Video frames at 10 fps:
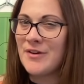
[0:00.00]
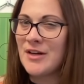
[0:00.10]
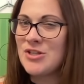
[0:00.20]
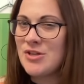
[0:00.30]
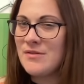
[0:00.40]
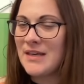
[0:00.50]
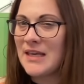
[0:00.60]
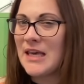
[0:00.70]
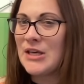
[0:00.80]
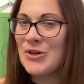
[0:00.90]
I do think
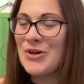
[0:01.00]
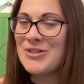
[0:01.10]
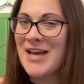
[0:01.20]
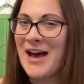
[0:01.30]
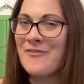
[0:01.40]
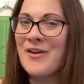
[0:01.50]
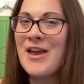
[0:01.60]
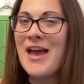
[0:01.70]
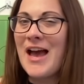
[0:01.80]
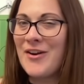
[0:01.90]
he could have
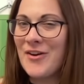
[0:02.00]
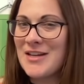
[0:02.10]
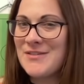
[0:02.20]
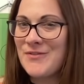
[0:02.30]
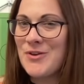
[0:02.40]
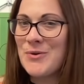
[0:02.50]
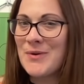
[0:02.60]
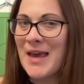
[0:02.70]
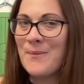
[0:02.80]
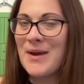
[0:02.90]
a nice few
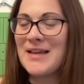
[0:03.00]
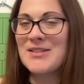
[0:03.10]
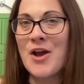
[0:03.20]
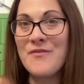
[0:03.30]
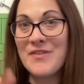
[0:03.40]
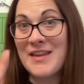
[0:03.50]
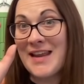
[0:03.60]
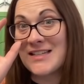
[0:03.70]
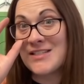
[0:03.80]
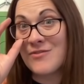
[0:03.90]
game weeks over the
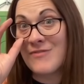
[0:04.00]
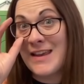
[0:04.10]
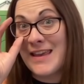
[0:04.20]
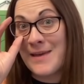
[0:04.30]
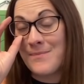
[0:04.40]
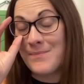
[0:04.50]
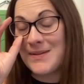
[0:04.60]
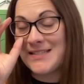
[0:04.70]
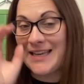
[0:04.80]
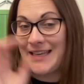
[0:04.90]
next 3 in
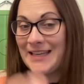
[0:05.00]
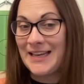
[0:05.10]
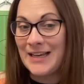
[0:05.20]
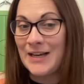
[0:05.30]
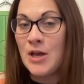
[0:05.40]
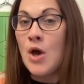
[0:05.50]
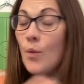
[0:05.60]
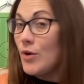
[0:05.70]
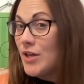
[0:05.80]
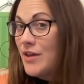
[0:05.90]
particular.
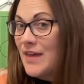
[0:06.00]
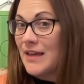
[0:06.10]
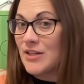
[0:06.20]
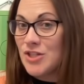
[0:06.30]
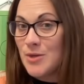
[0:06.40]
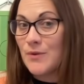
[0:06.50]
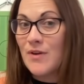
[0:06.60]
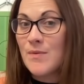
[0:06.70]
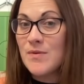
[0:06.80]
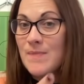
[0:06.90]
What do you think? Do you
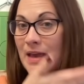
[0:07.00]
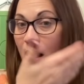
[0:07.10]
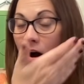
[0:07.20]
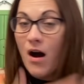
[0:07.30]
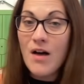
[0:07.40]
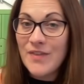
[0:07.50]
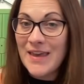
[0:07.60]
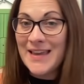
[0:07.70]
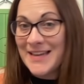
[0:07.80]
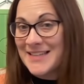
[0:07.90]
agree with me? Are
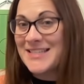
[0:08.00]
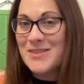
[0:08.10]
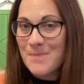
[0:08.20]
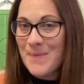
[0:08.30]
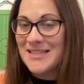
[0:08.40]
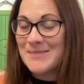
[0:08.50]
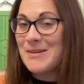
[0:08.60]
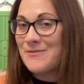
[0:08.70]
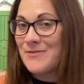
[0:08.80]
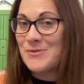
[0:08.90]
these the best
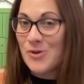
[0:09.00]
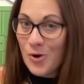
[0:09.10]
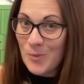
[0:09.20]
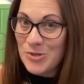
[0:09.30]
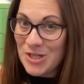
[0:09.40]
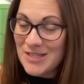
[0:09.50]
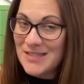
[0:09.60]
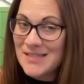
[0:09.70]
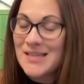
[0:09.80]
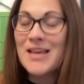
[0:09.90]
midfielder
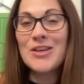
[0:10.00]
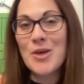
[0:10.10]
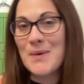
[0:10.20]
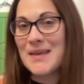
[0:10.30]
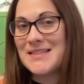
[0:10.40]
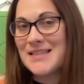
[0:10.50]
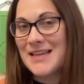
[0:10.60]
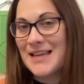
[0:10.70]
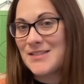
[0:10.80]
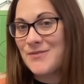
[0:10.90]
options going into the
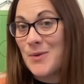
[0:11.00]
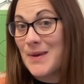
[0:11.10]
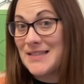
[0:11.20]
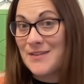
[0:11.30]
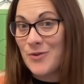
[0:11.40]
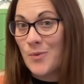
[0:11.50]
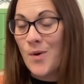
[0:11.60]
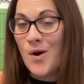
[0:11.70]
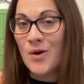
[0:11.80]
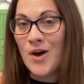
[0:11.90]
next few weeks if you're
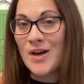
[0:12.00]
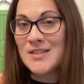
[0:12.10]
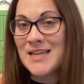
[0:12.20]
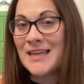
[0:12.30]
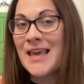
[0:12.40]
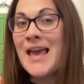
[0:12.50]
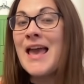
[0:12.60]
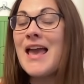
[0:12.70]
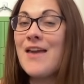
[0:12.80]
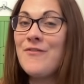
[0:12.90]
wildcarding?
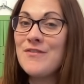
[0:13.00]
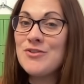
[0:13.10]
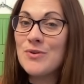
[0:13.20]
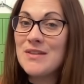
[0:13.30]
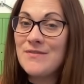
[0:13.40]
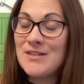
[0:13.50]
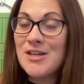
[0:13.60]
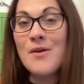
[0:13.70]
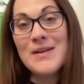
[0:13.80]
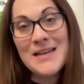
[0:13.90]
If you've enjoyed the
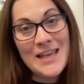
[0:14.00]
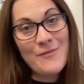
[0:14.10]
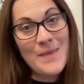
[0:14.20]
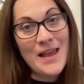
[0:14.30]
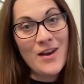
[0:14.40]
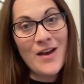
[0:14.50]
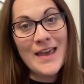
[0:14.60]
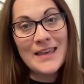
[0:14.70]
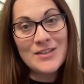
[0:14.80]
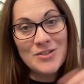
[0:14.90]
video, leave me a like.